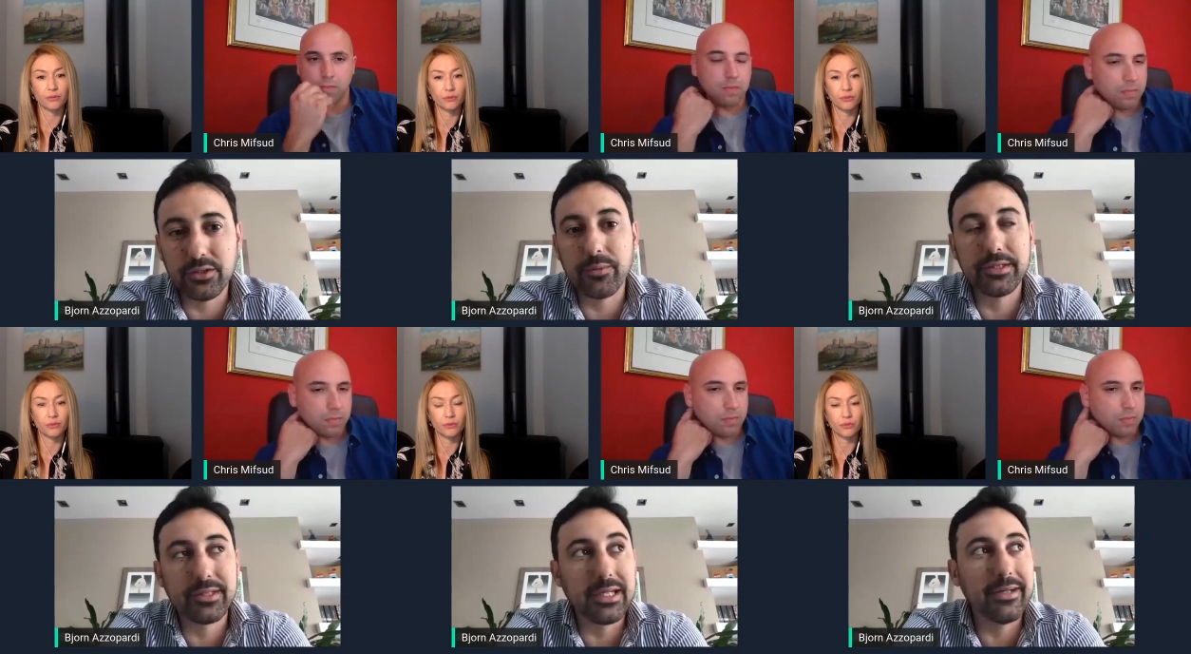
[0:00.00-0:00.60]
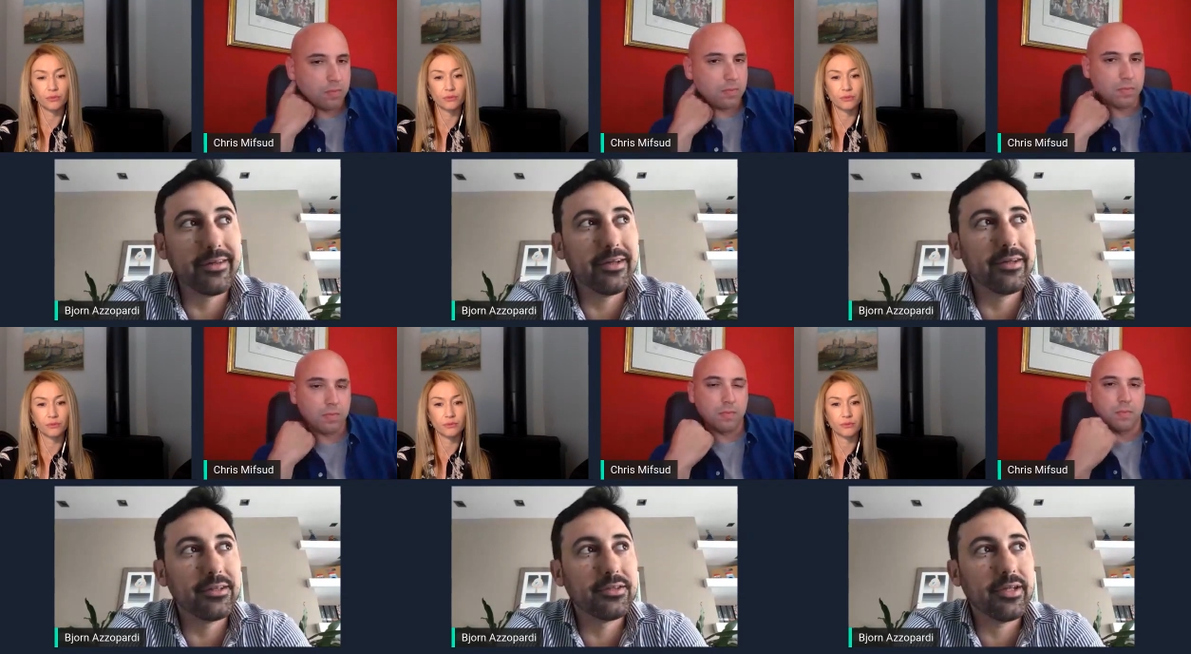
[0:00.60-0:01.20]
Speaker 1: So basically, it, it
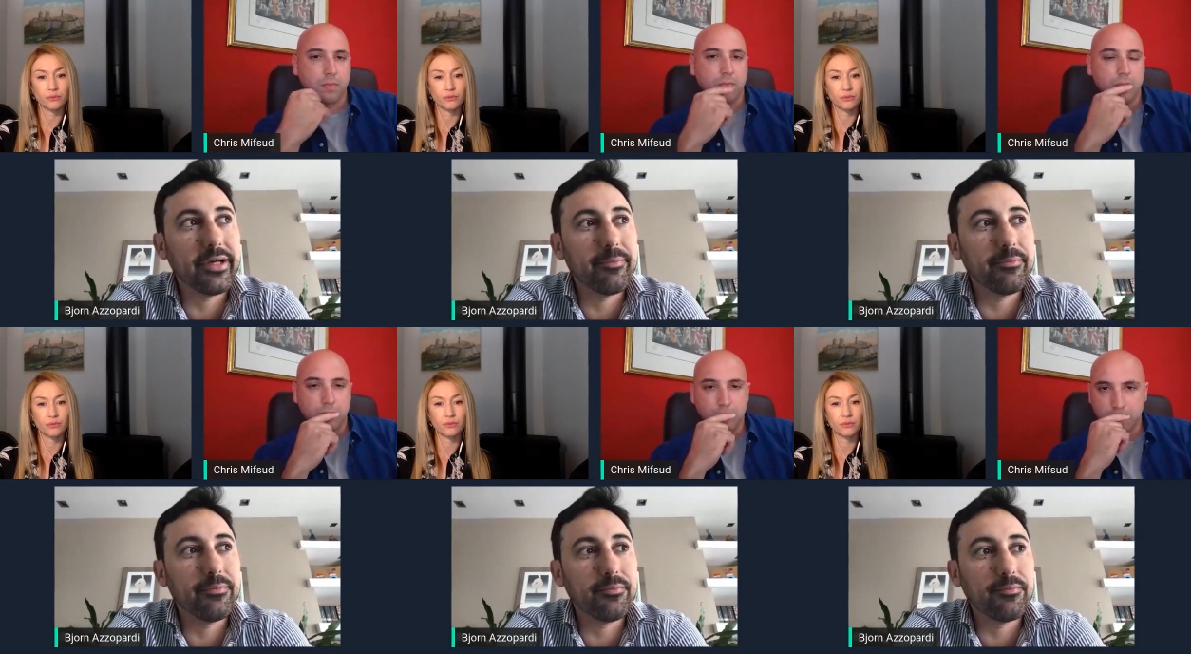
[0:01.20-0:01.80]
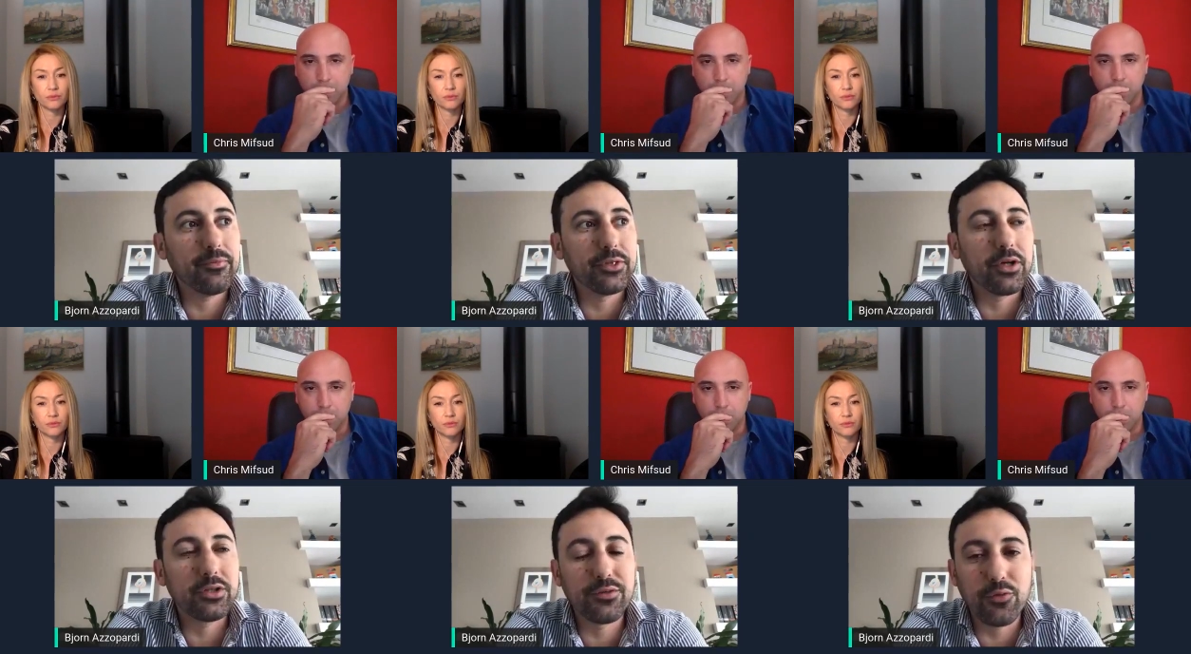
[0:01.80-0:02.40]
is um,
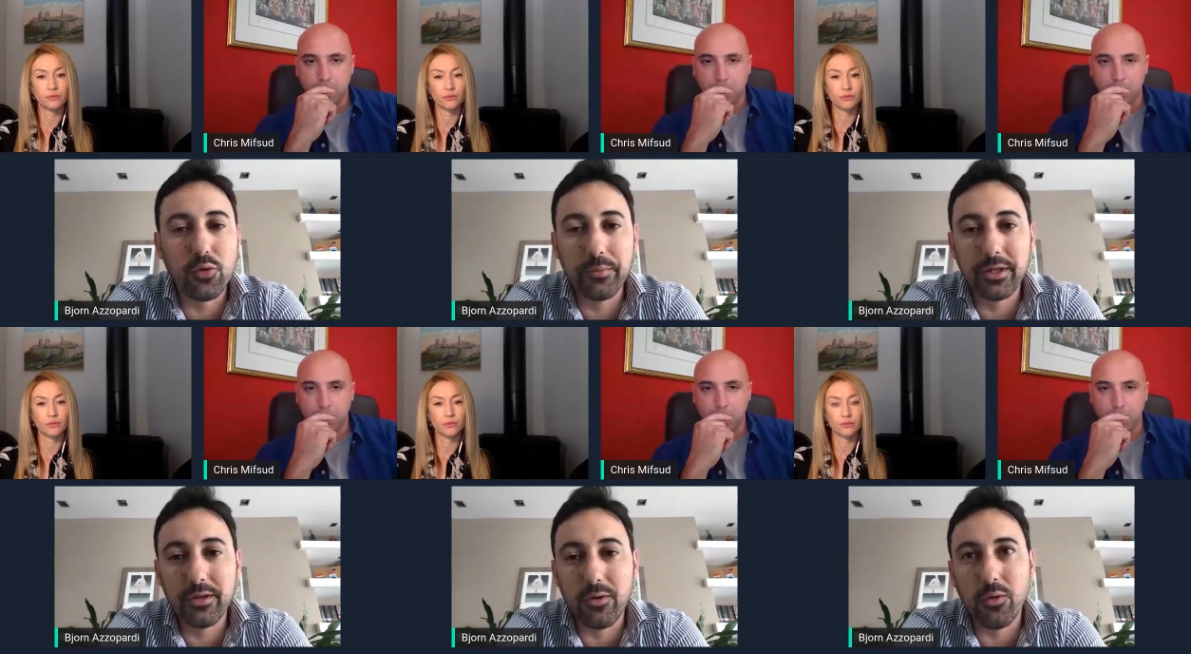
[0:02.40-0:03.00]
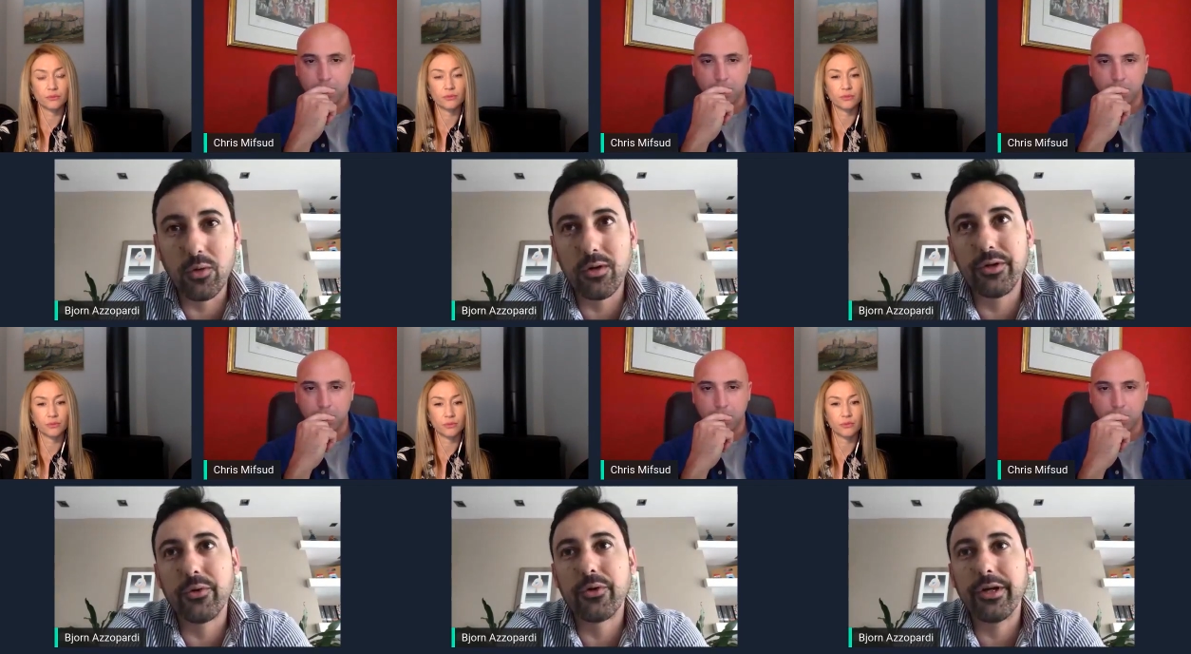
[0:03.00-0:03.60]
transforming all
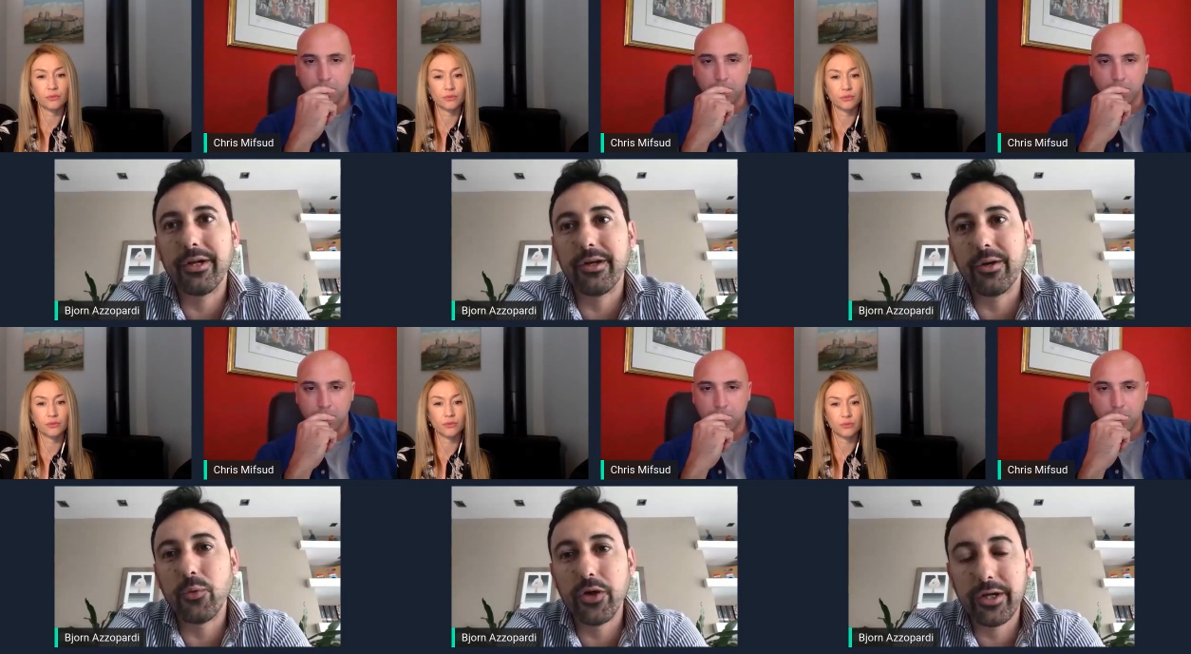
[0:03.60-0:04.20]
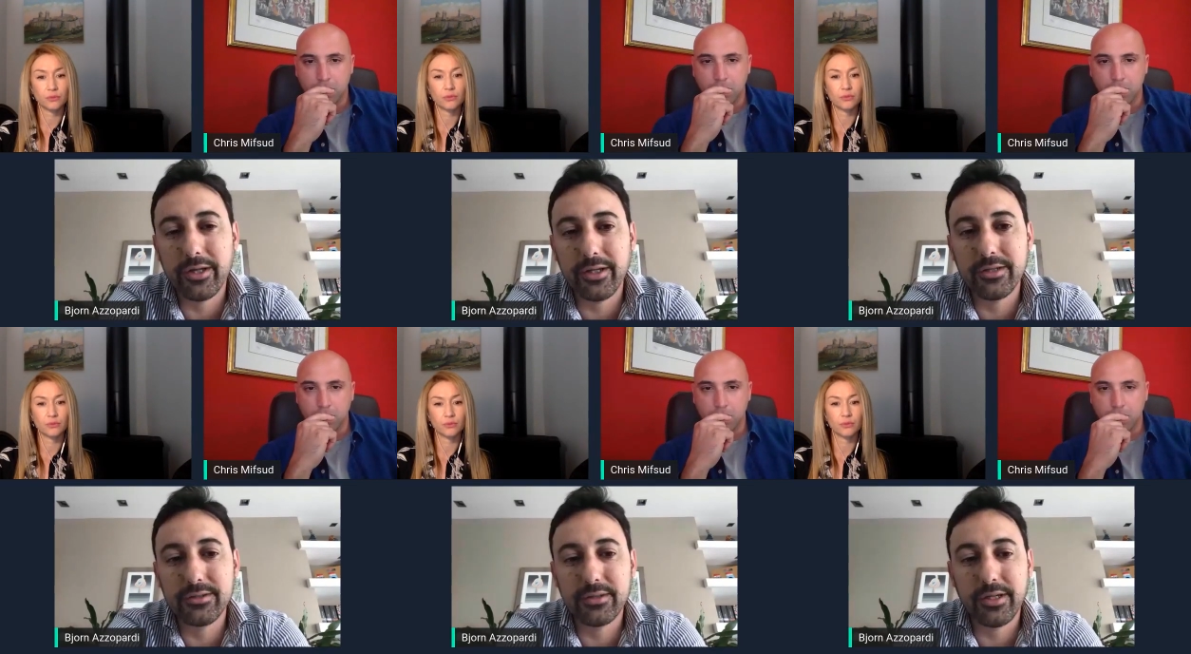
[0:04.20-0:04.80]
your inner
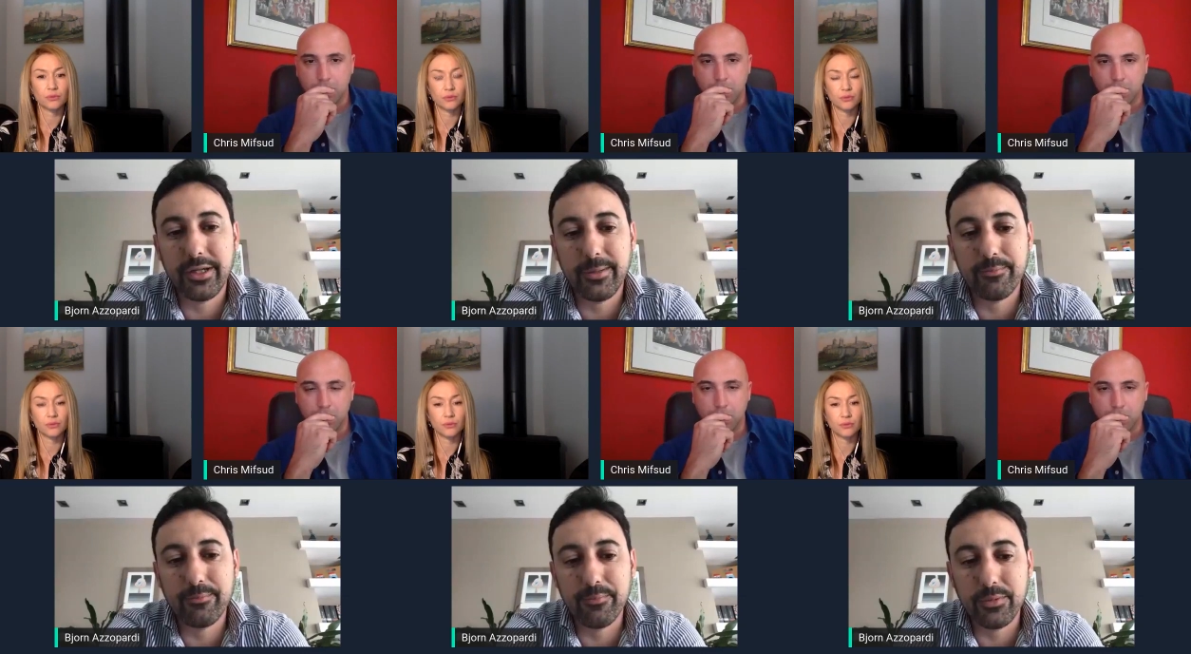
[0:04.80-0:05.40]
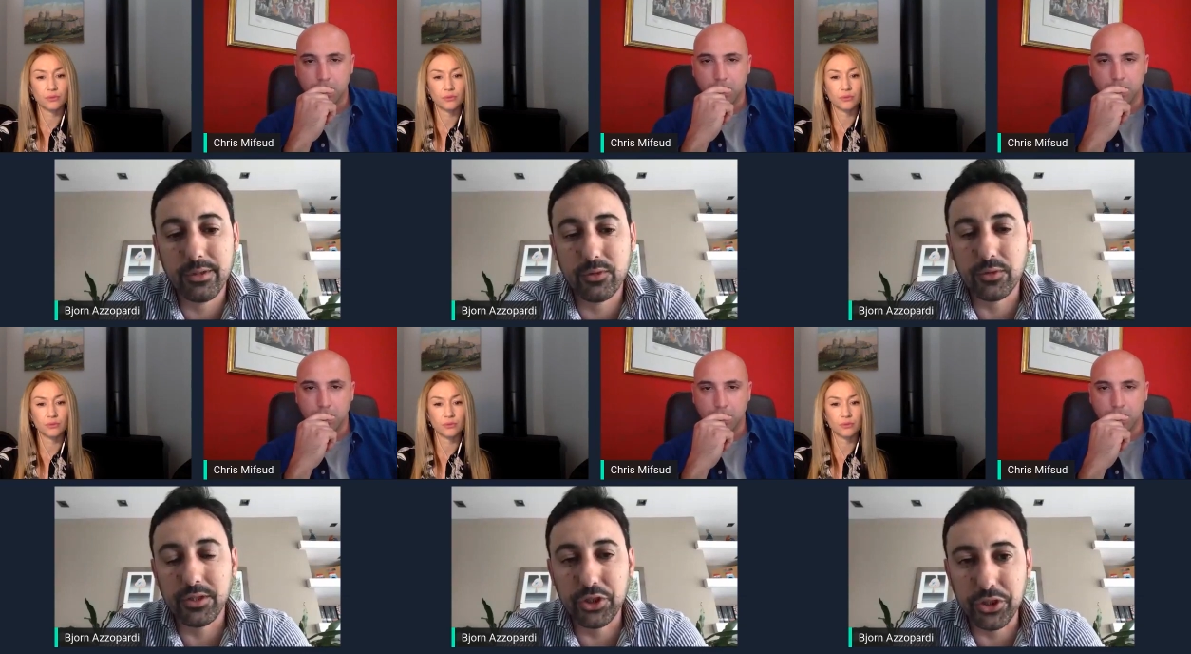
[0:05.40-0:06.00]
workings um, to
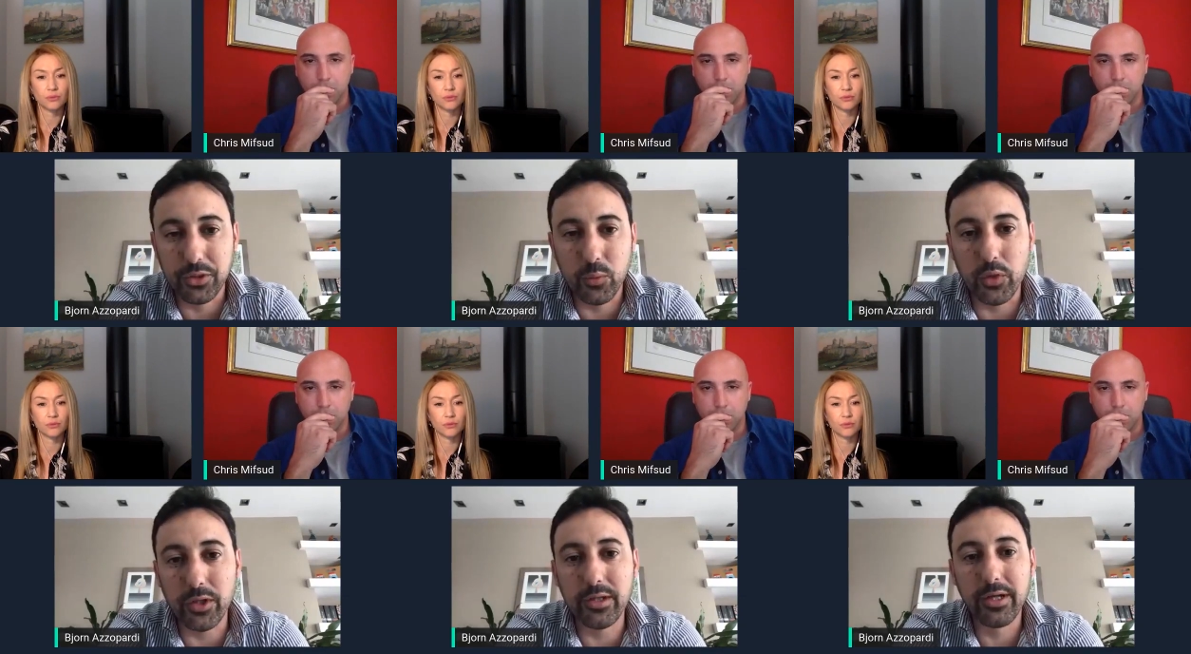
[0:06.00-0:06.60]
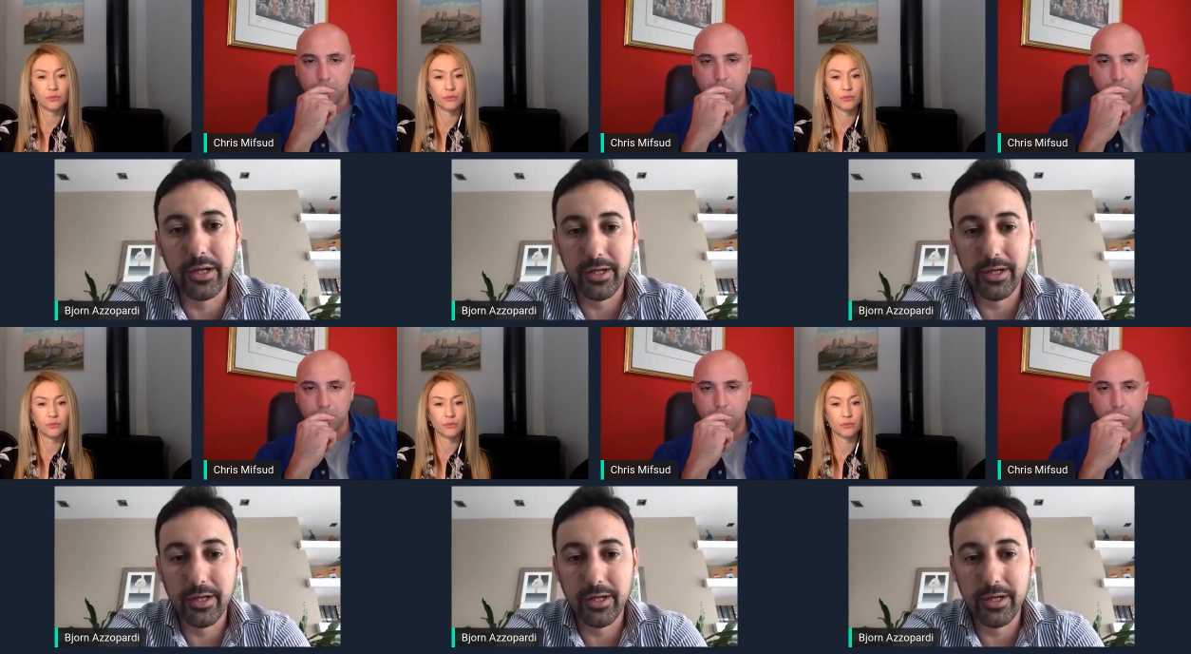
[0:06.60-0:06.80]
the digital world.